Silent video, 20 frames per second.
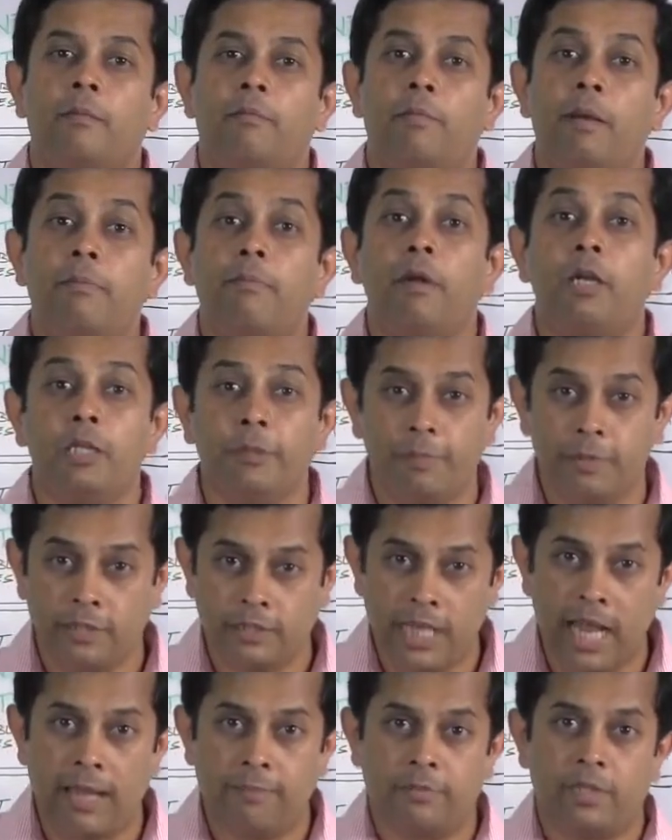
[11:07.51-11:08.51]
by multiple
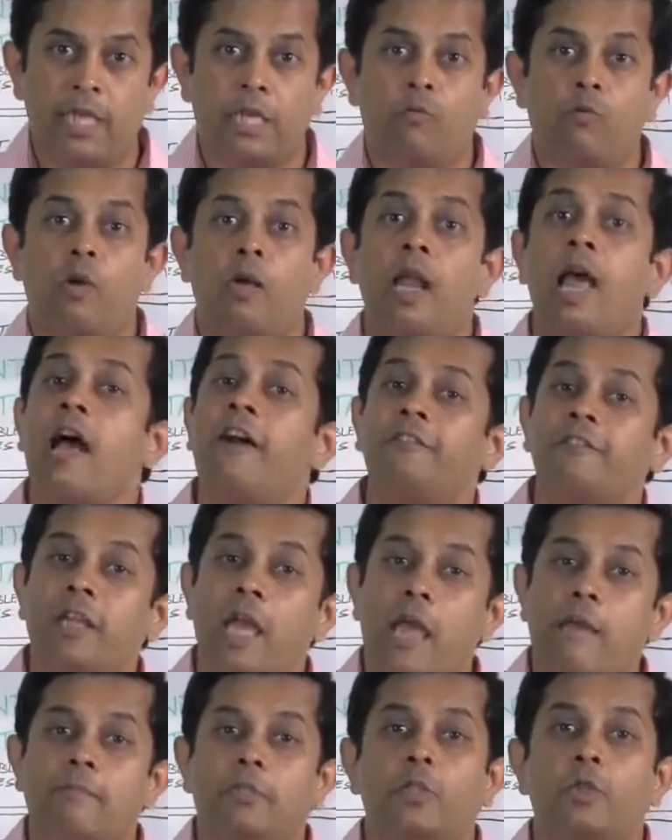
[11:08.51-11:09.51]
times, like 1.5
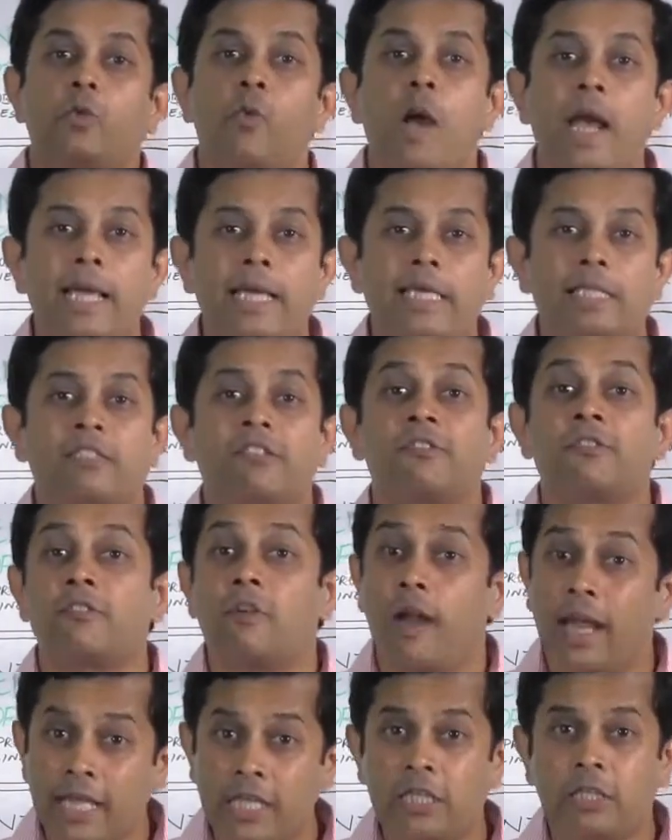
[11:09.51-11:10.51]
times, twice,
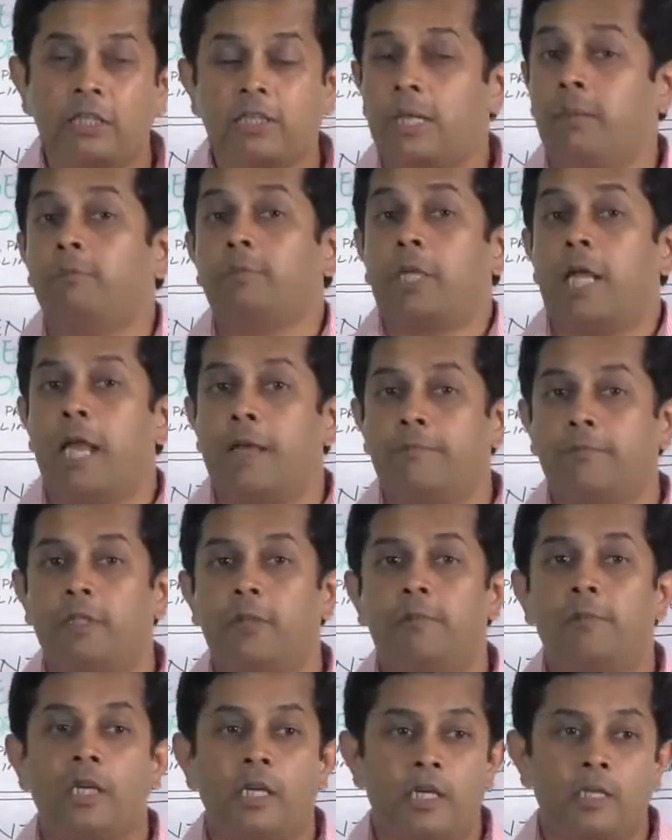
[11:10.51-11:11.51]
thrice sometimes,
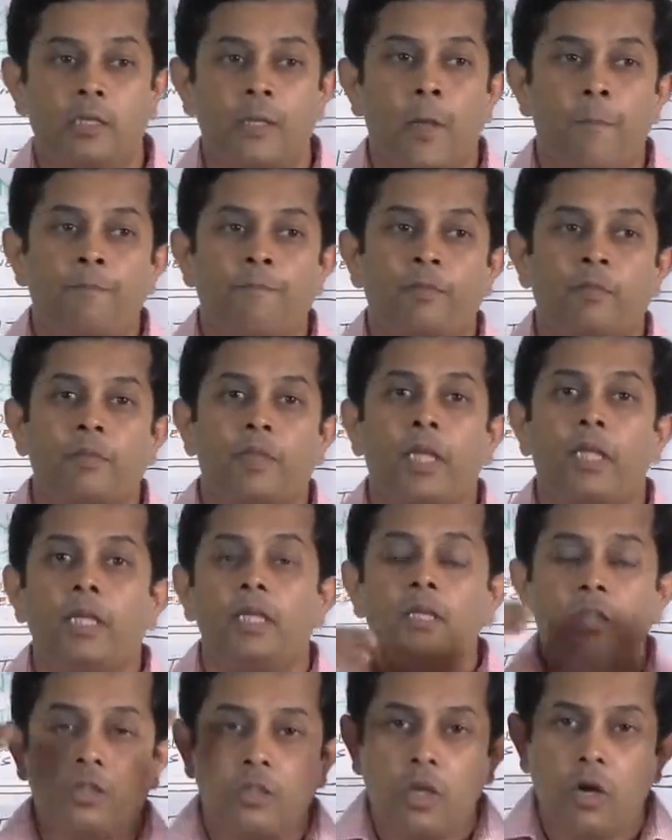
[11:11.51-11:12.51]
because they
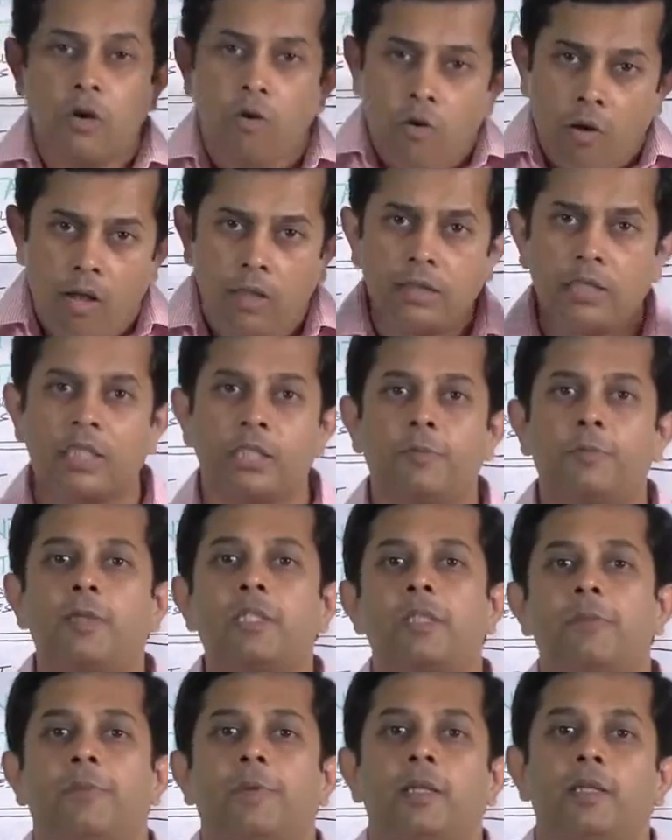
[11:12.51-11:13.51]
didn't know all these
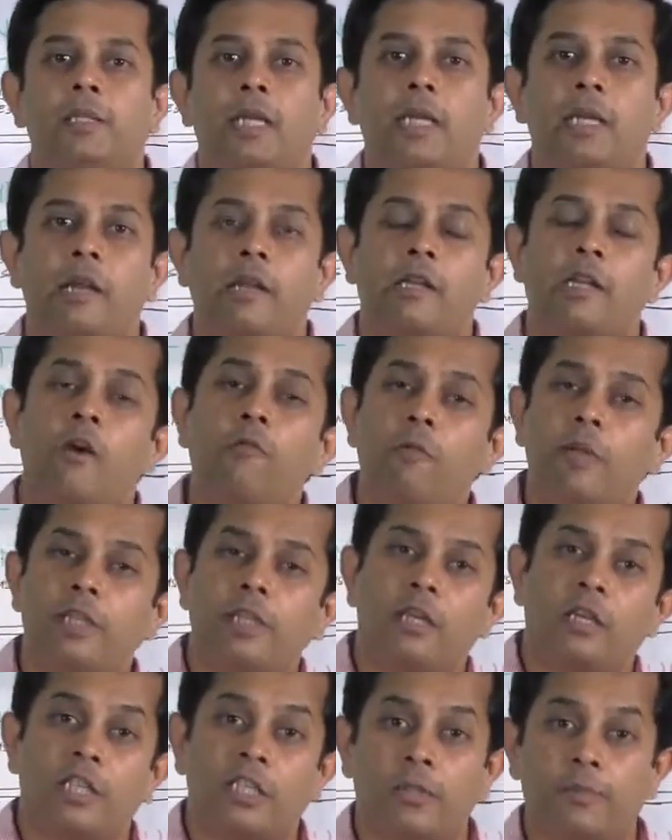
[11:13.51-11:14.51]
principles, and now when
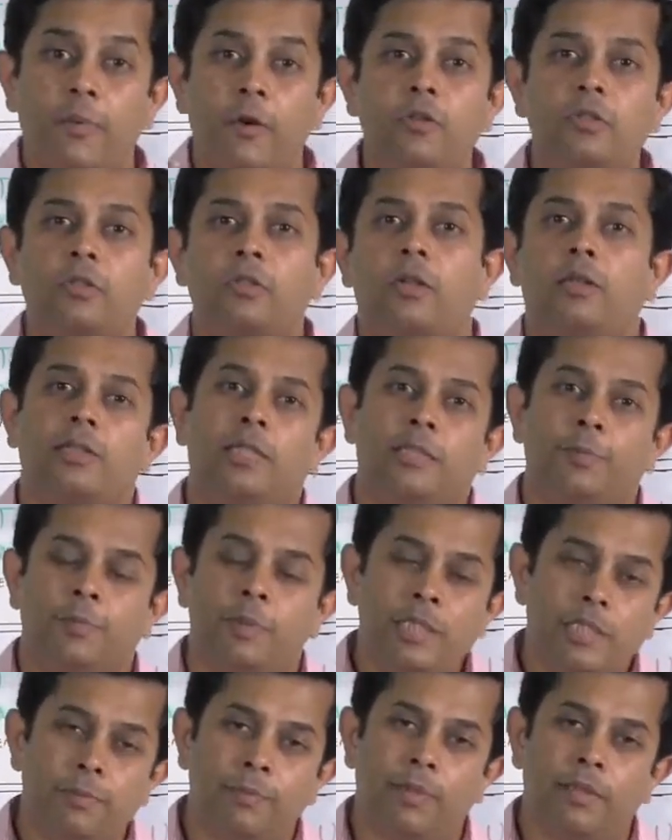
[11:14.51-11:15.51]
they are exposed to all these
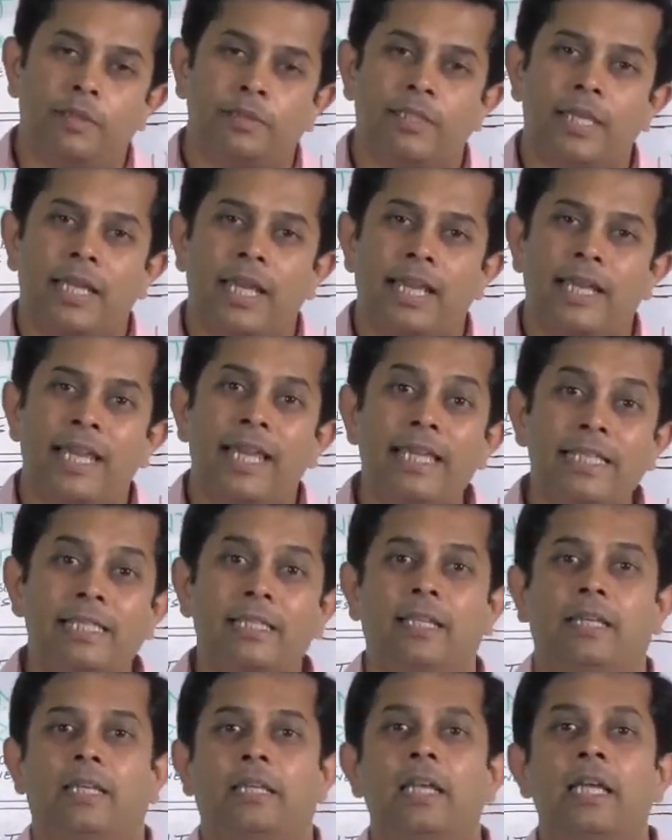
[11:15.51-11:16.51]
principles, they can
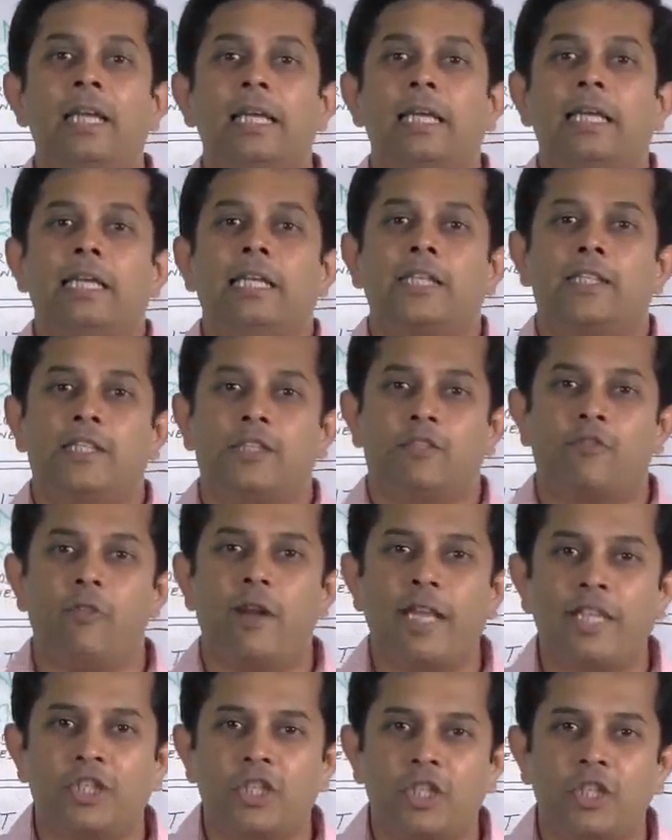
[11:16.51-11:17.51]
easily
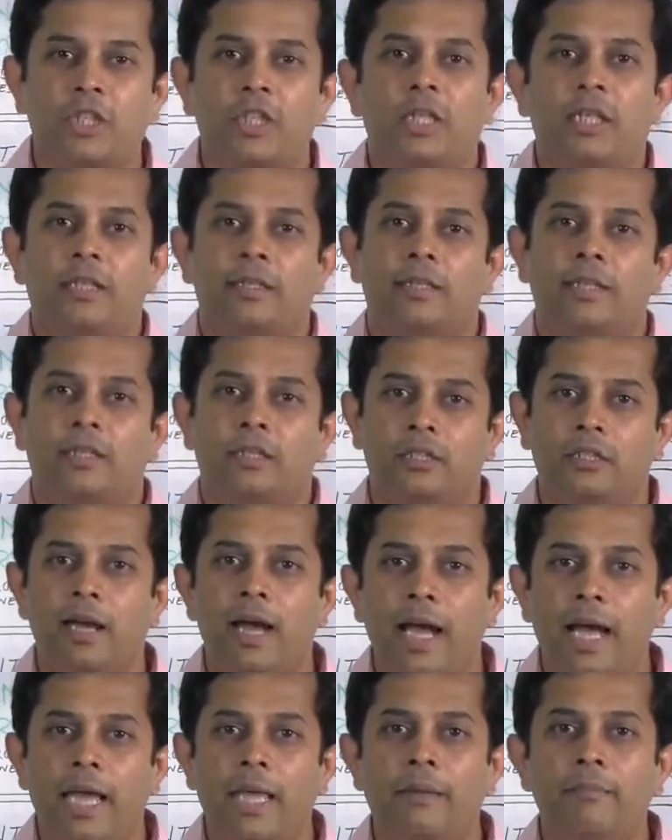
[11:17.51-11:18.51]
stretch their
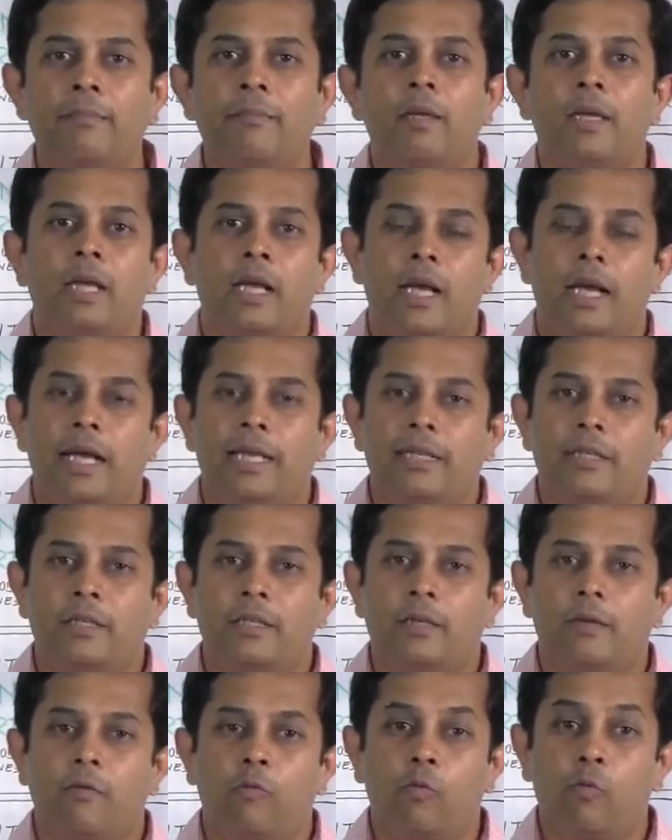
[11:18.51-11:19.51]
time
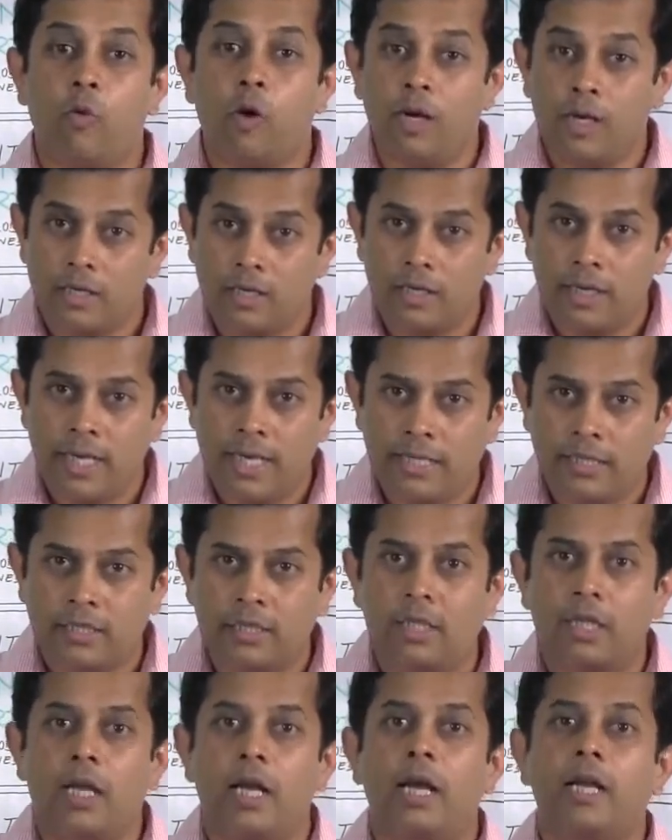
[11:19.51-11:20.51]
and work
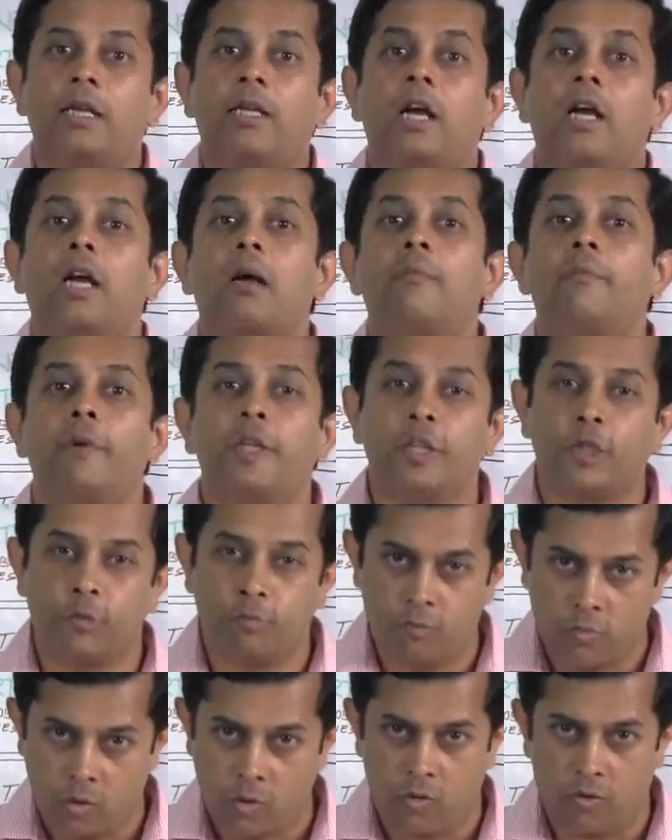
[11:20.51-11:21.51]
less and
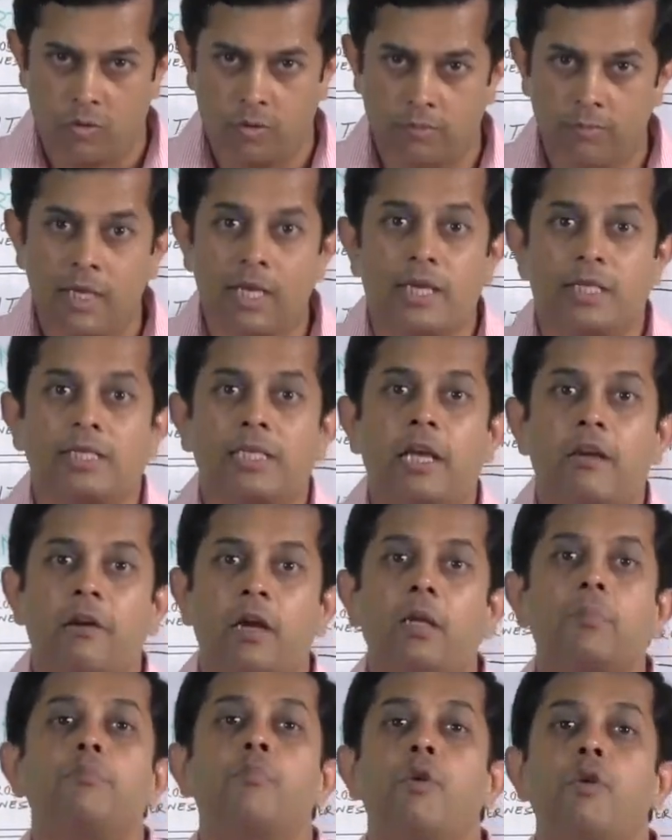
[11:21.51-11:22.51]
accomplish more, because they have
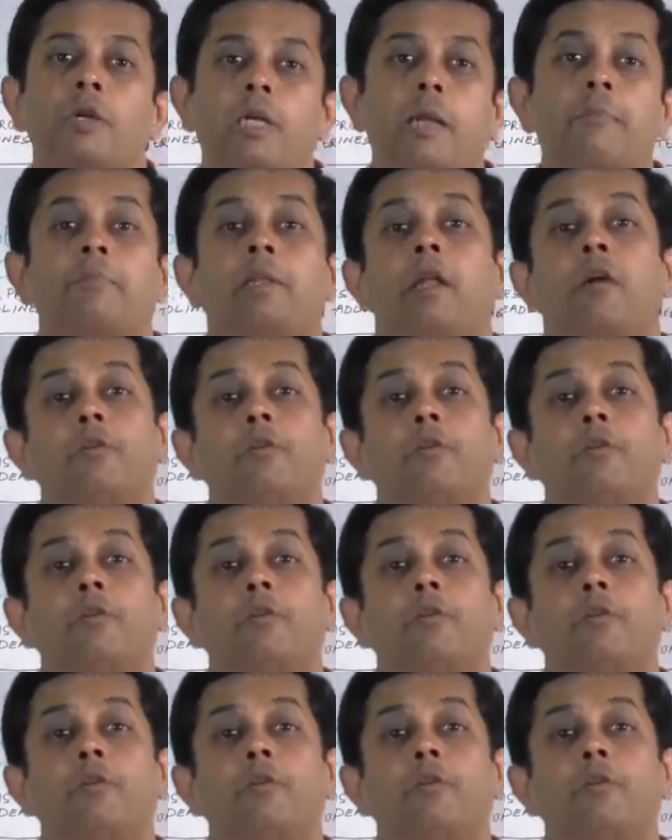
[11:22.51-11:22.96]
got more time.